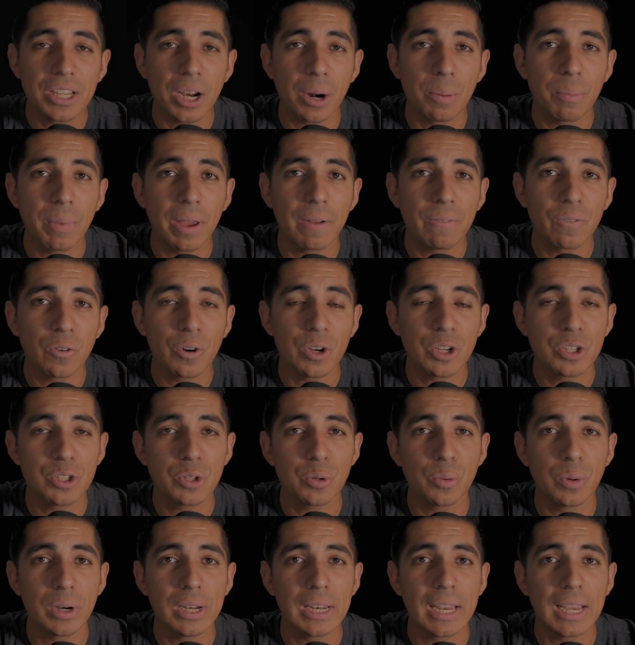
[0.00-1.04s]
that are meant for you
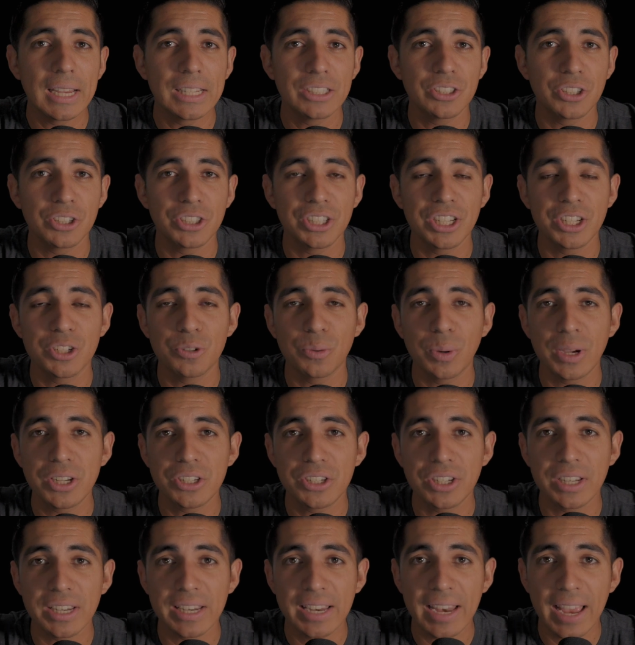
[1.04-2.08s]
to realize your
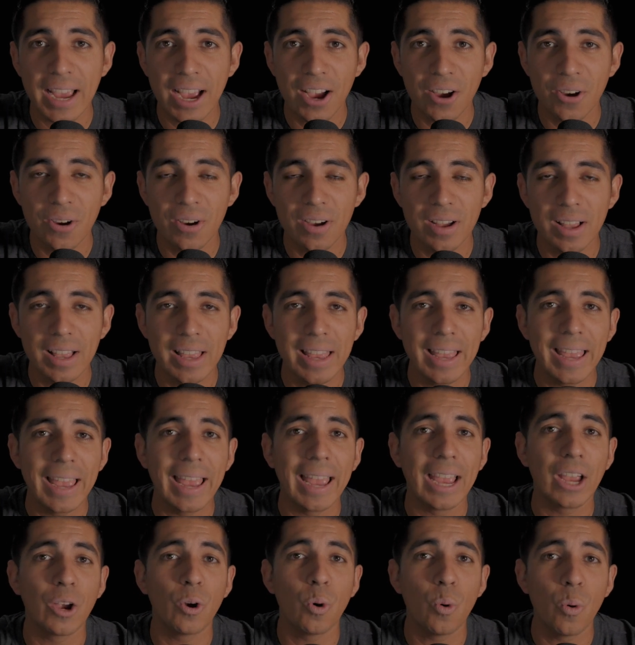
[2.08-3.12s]
situation now
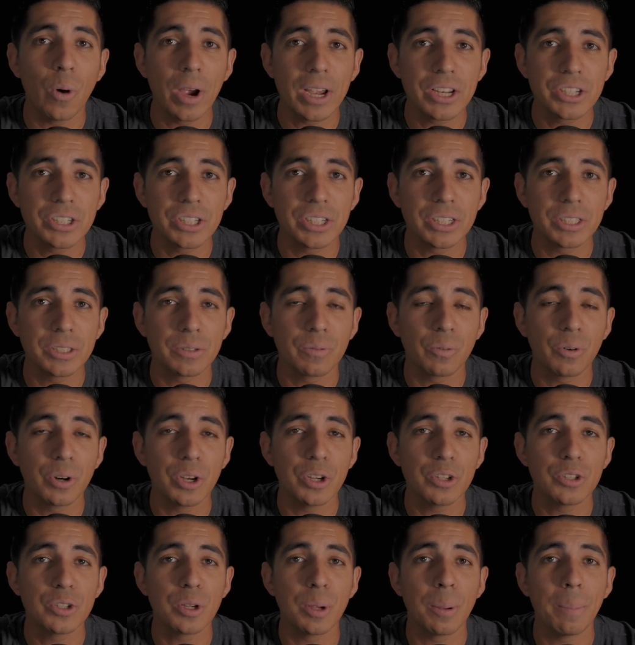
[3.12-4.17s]
and questions for
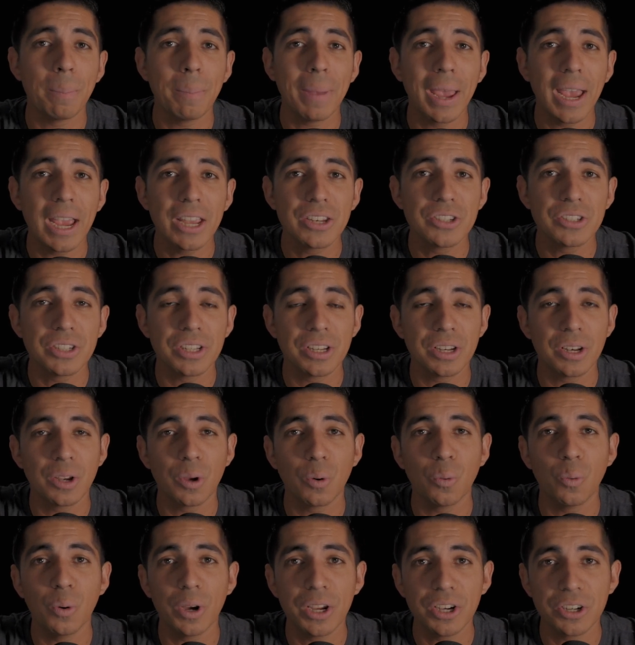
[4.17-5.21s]
you to imagine
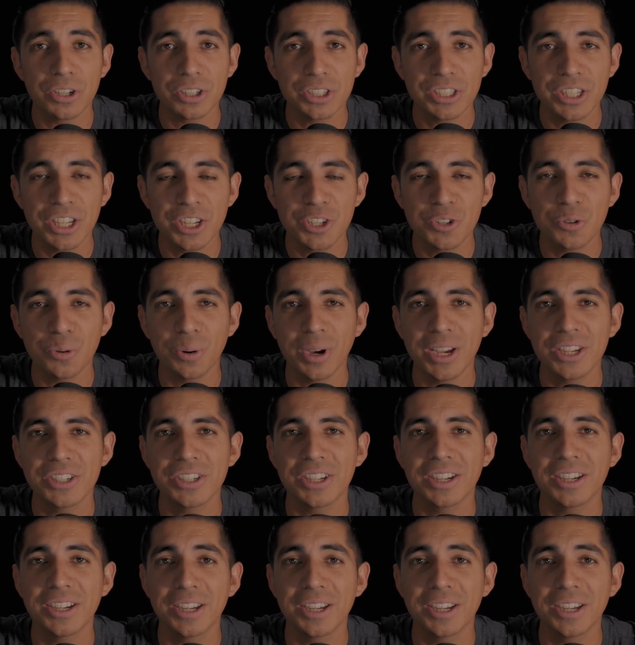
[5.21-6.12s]
what your situation